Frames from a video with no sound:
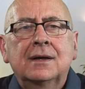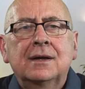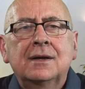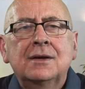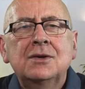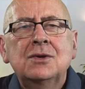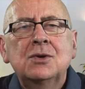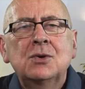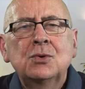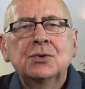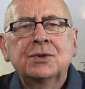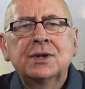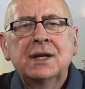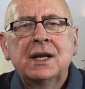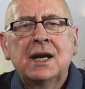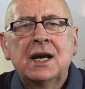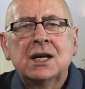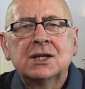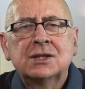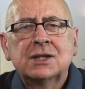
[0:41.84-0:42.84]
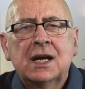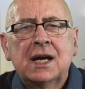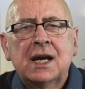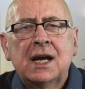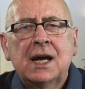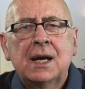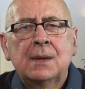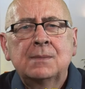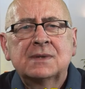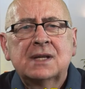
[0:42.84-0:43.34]
Euthanasia
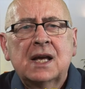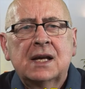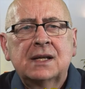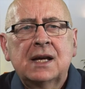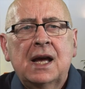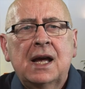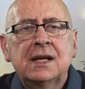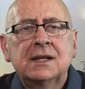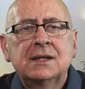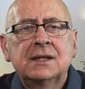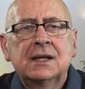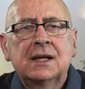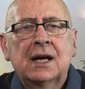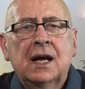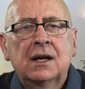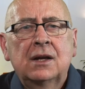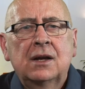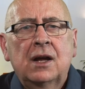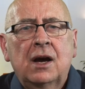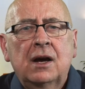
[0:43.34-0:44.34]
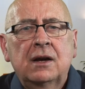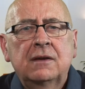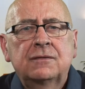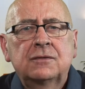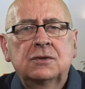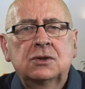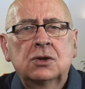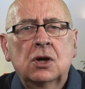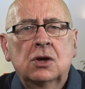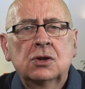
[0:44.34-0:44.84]
aims at ending a life
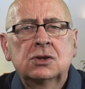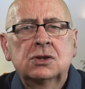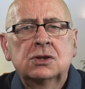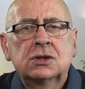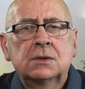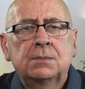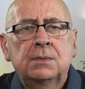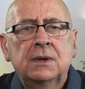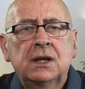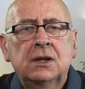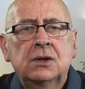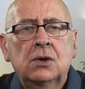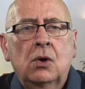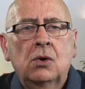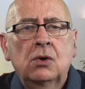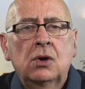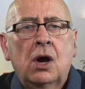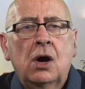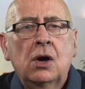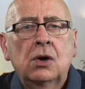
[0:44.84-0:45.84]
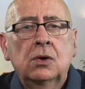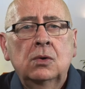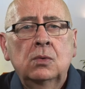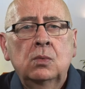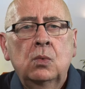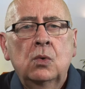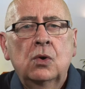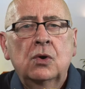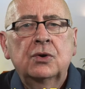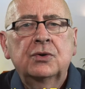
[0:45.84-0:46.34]
judged to be no longer
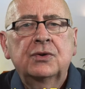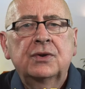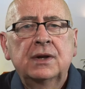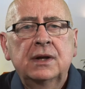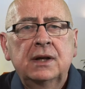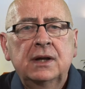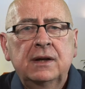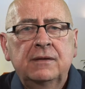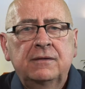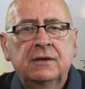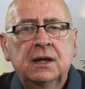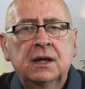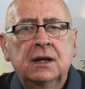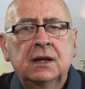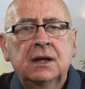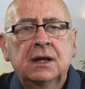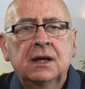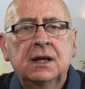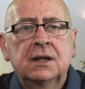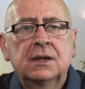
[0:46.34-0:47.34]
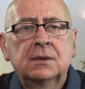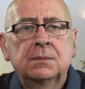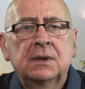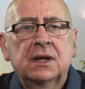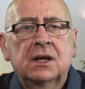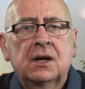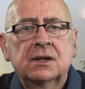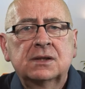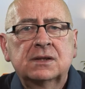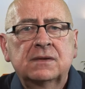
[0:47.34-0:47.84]
worth living, either
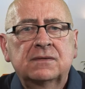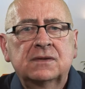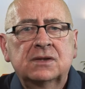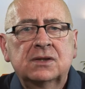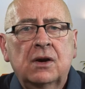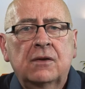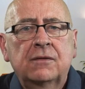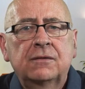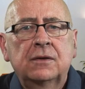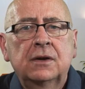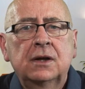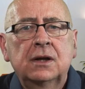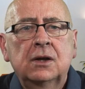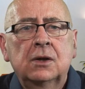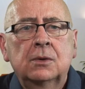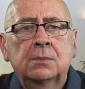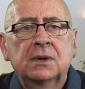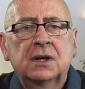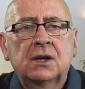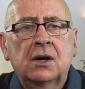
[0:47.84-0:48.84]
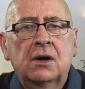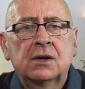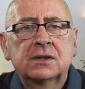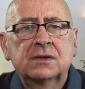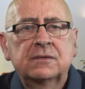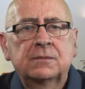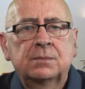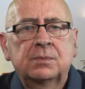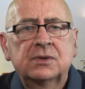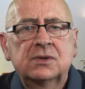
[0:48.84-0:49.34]
because of suffering or because
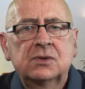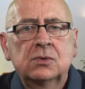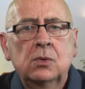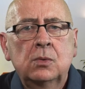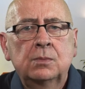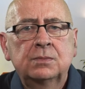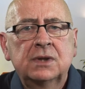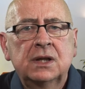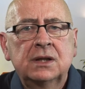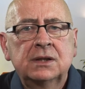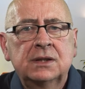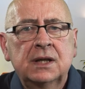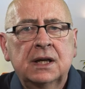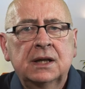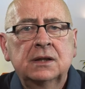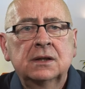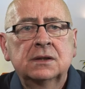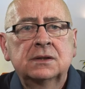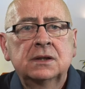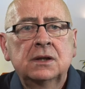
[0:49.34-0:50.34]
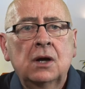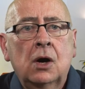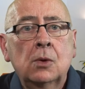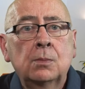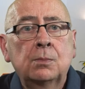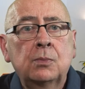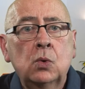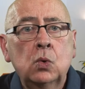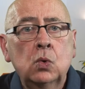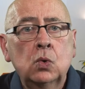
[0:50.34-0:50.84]
of presumed indignity or
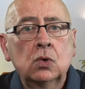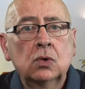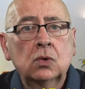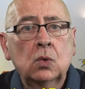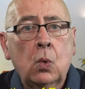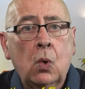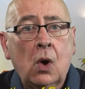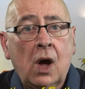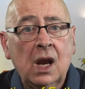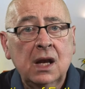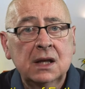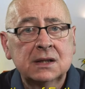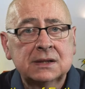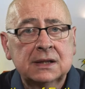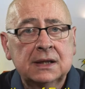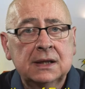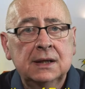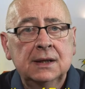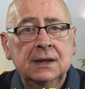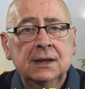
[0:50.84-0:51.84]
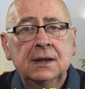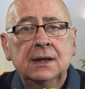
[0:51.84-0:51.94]
poor quality.